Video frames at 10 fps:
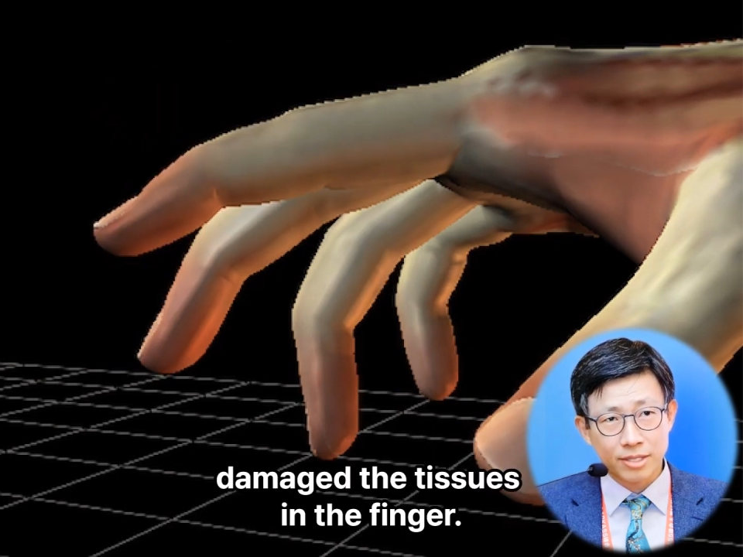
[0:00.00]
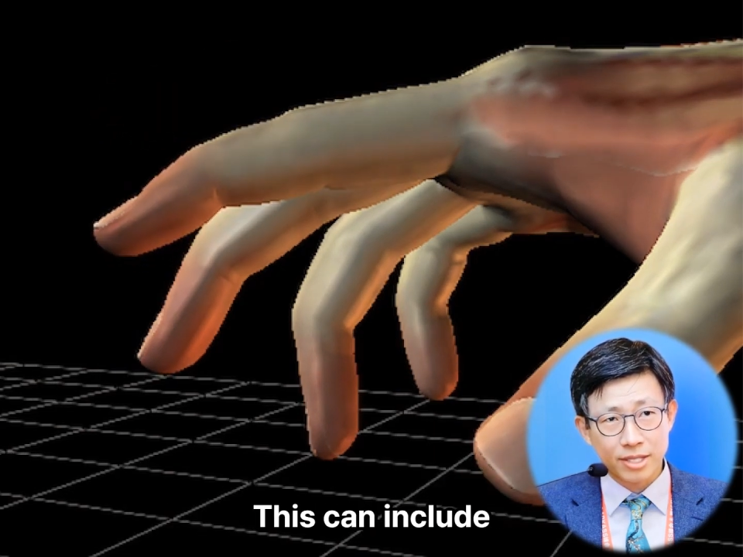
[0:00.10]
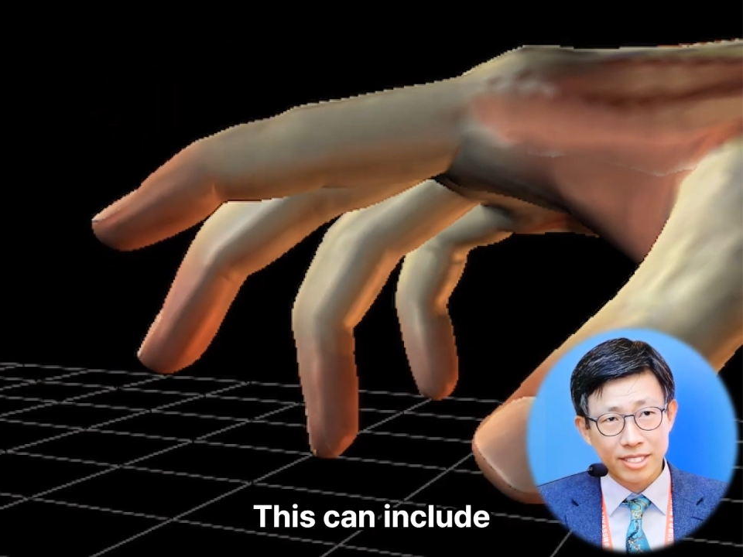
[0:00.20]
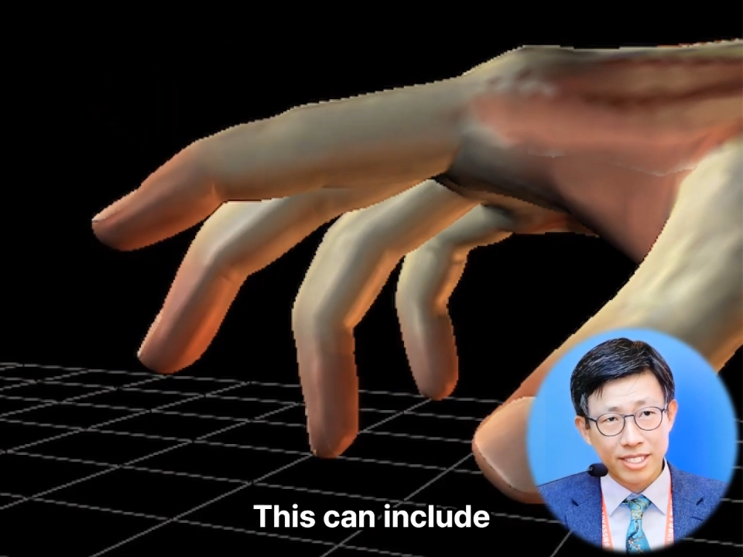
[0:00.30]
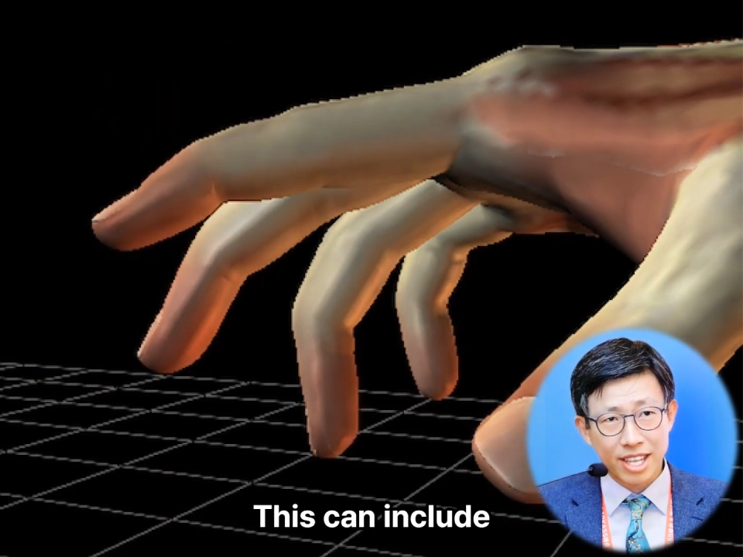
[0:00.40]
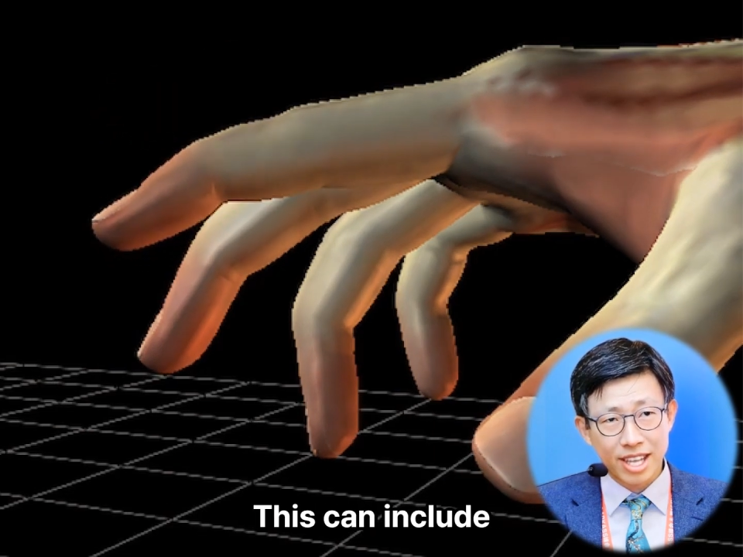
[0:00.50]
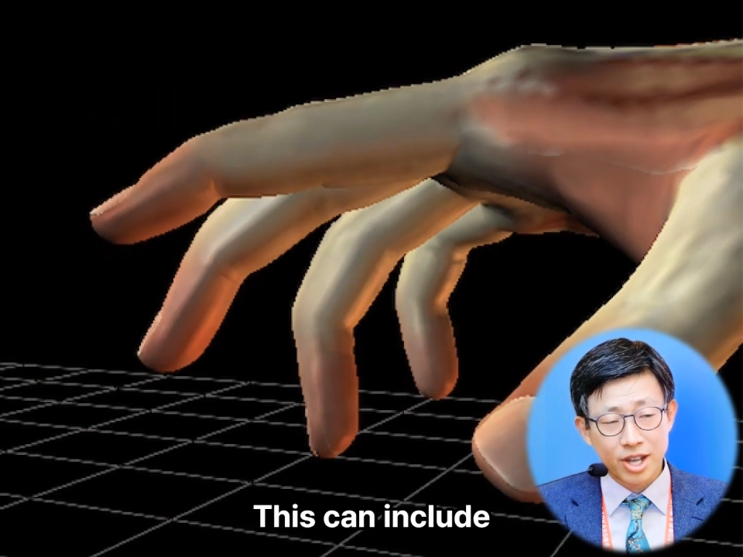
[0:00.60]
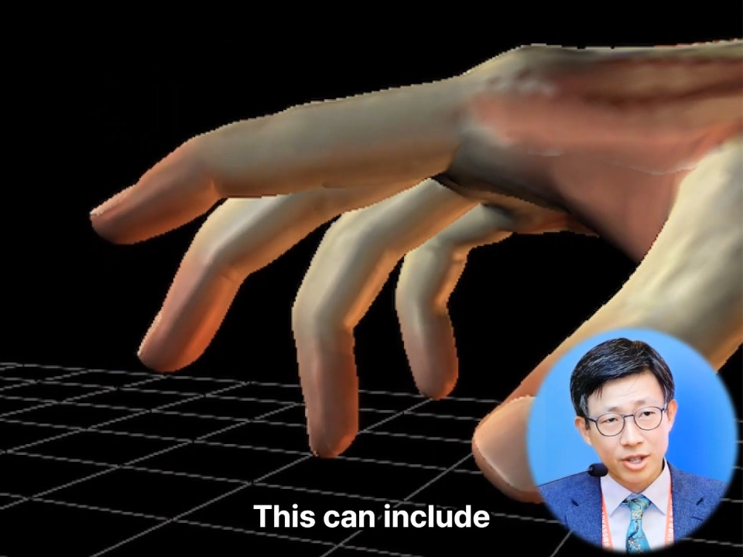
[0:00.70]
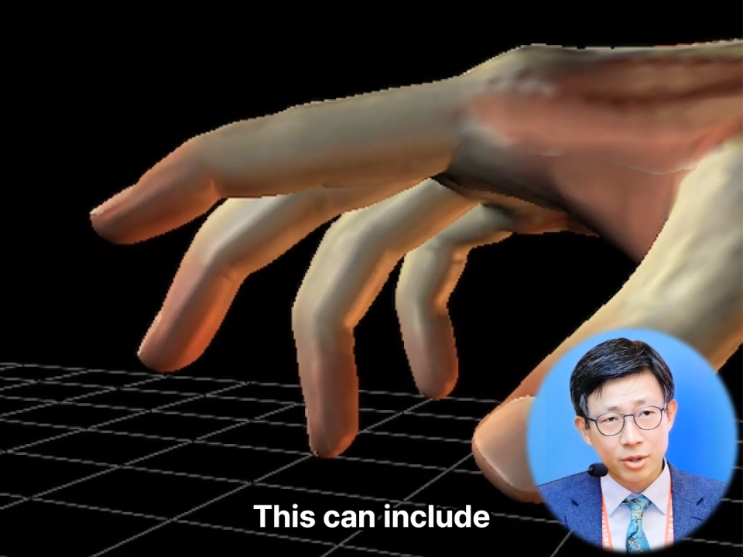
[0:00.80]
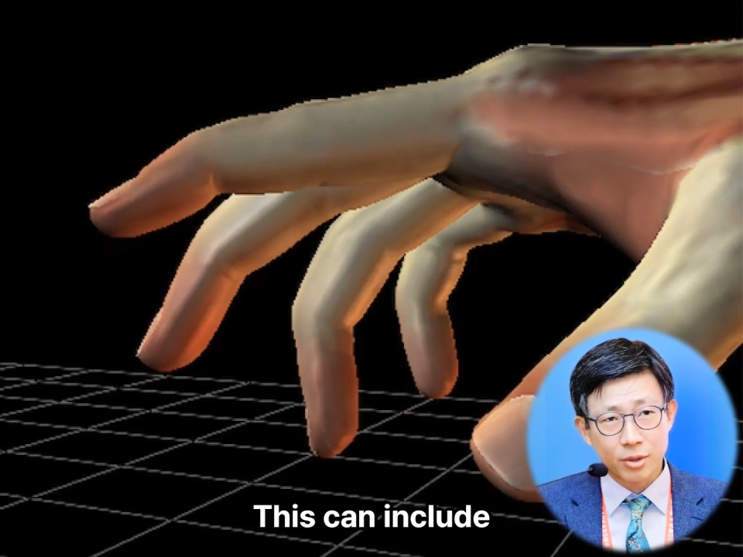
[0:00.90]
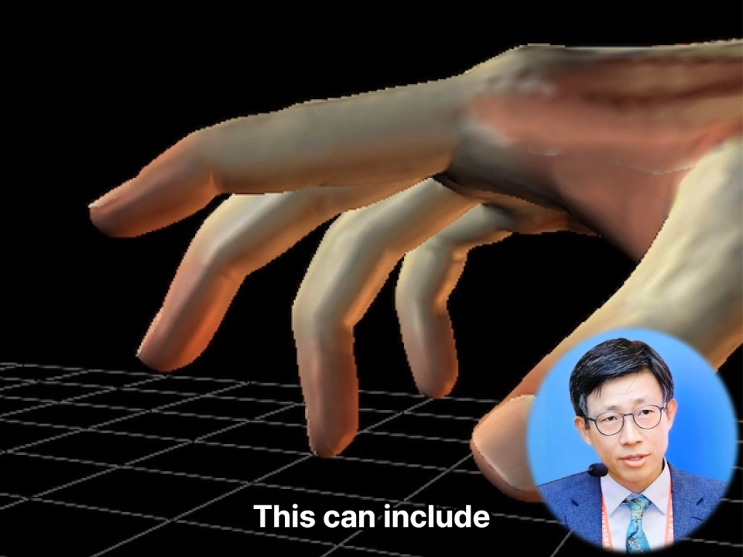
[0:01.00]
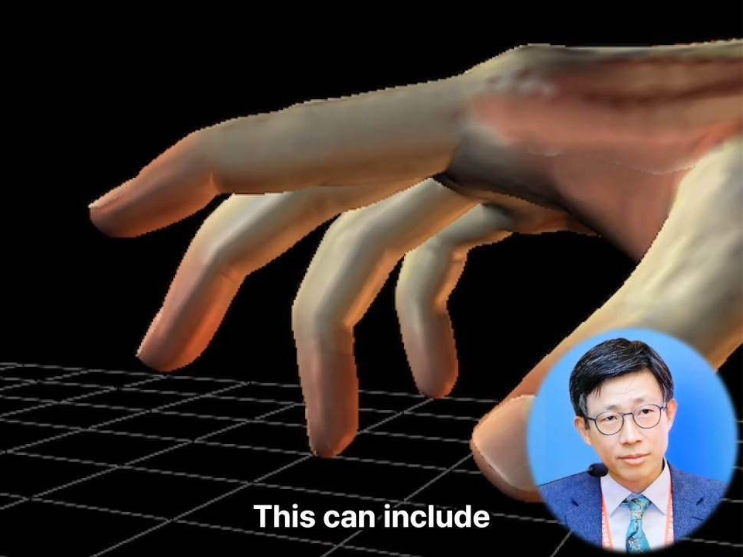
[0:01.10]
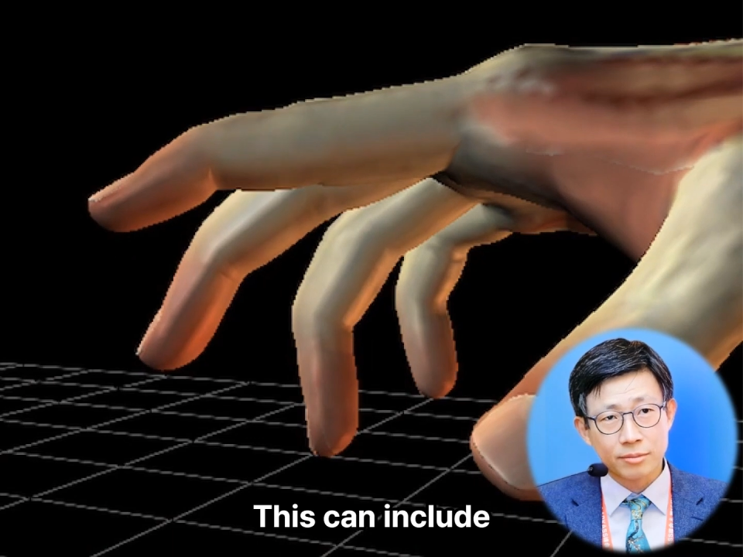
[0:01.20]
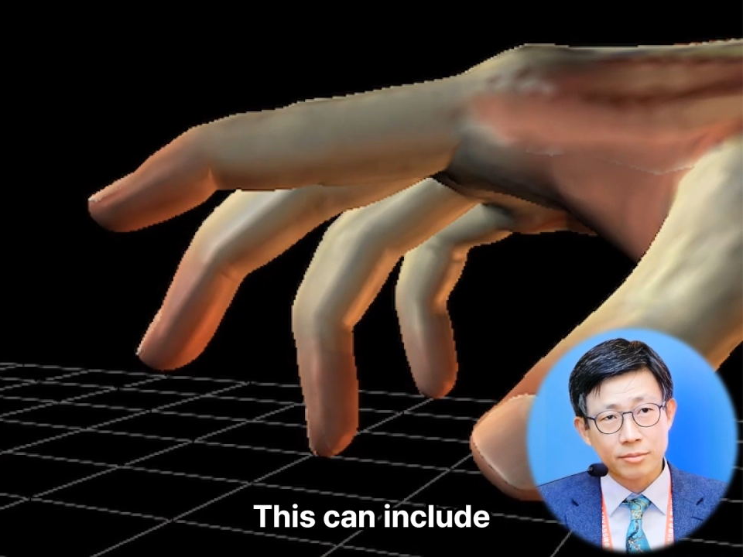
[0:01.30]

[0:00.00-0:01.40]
This can include